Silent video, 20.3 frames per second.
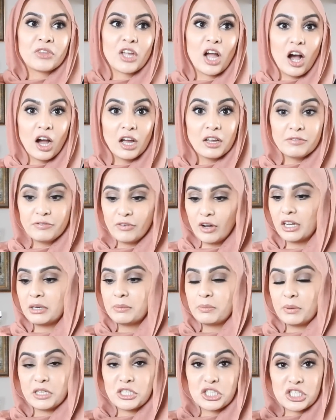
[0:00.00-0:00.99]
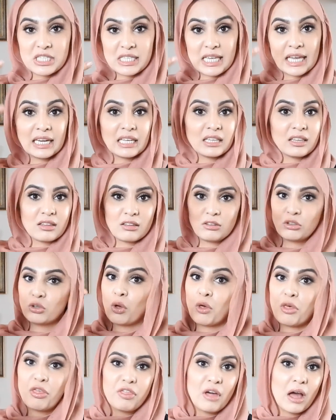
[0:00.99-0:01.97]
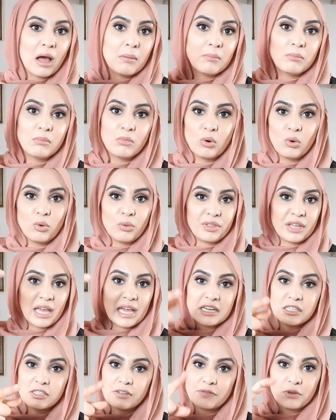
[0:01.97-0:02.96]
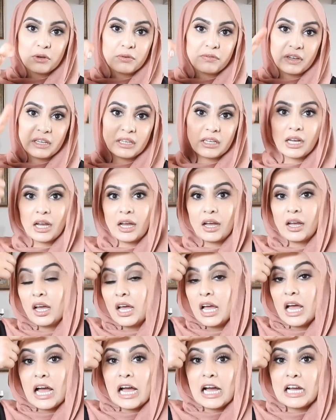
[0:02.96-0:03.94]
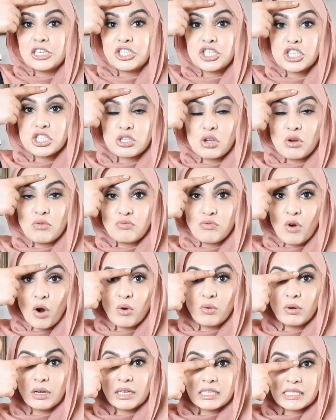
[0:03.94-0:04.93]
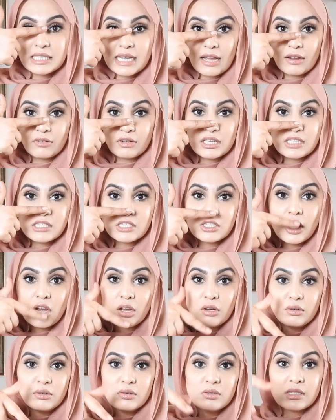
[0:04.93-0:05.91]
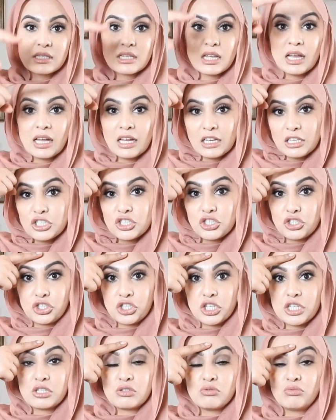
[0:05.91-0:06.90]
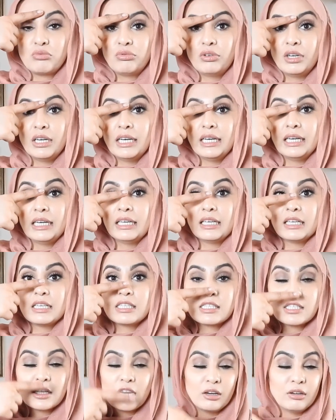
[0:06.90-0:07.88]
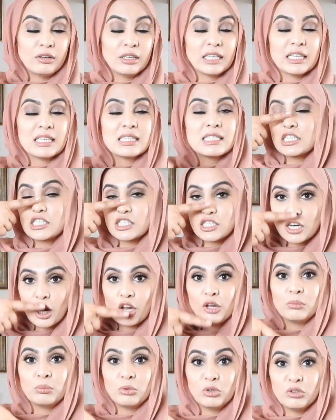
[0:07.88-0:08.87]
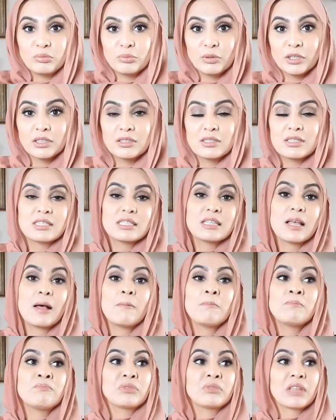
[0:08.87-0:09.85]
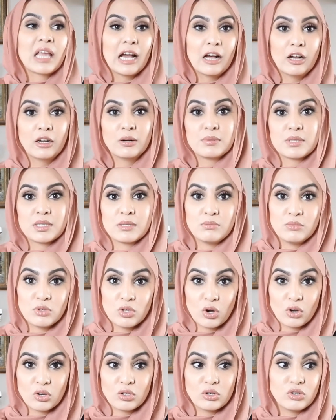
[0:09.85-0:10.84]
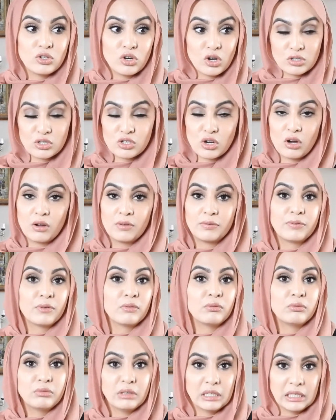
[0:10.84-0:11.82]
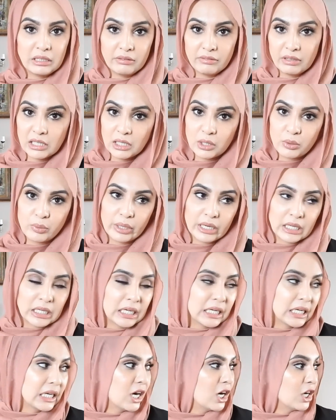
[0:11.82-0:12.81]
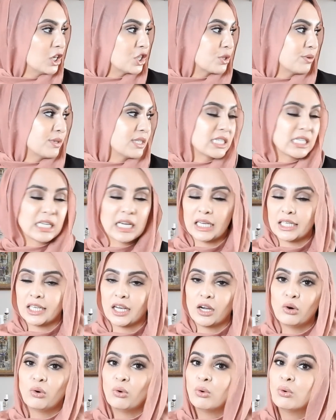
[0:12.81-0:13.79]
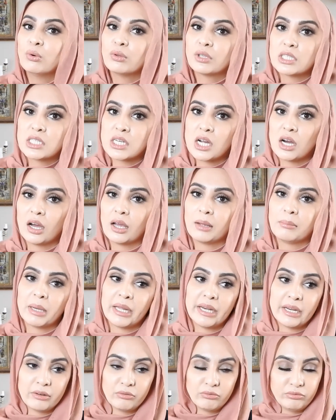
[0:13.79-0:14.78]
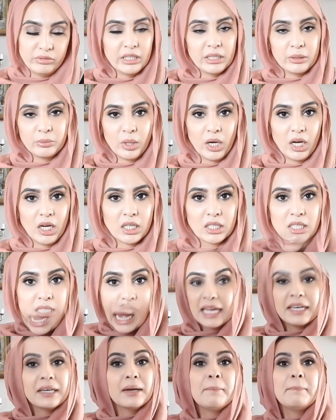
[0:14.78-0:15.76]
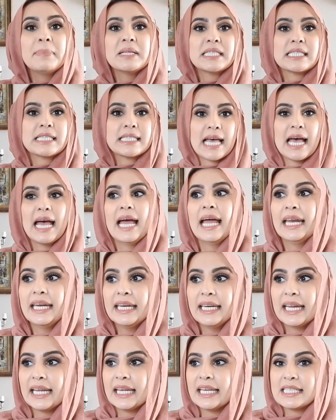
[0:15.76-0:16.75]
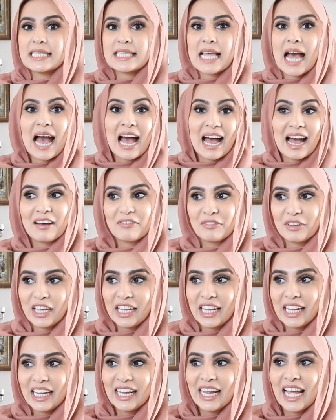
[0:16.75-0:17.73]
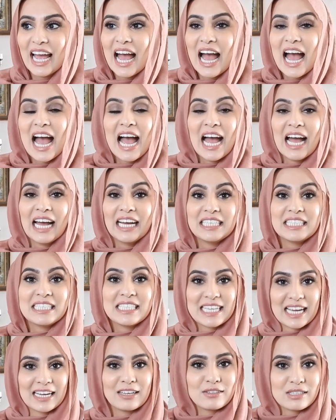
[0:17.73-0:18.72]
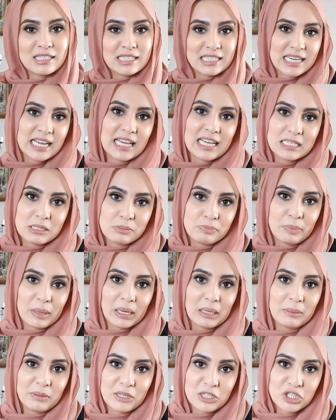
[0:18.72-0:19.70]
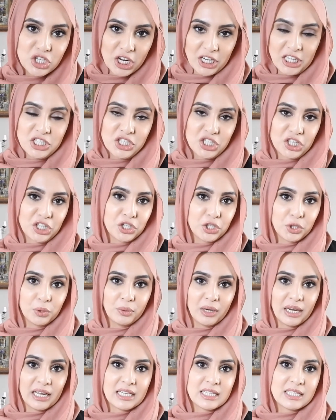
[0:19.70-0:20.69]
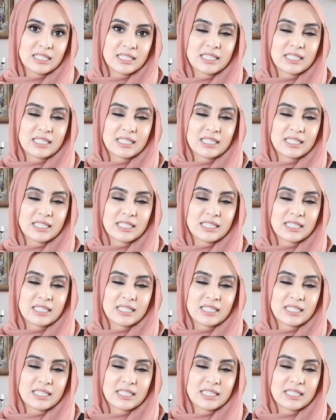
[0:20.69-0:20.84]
I find by just getting your thumb or the end of your finger and just rolling down his nose, just really slowly in these slow movements, helps them not nod off really, really quickly. I do it to Yaya all the time and it really works. And number 10 is having a downstairs baby changing unit.